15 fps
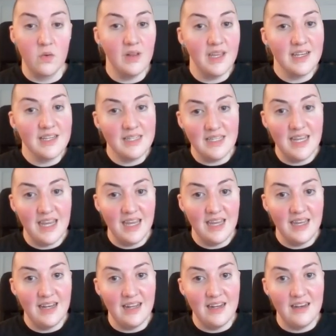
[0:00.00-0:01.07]
Or like
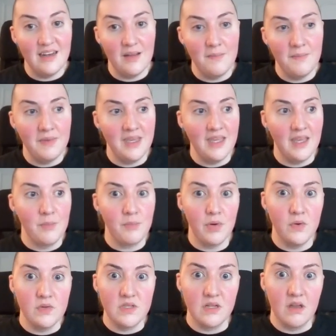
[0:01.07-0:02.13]
today, it ended up being a
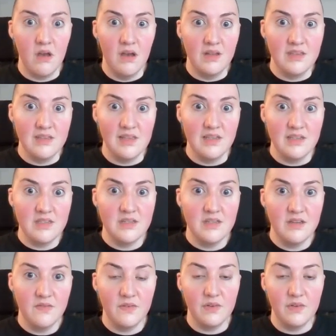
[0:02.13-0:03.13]
pros and cons list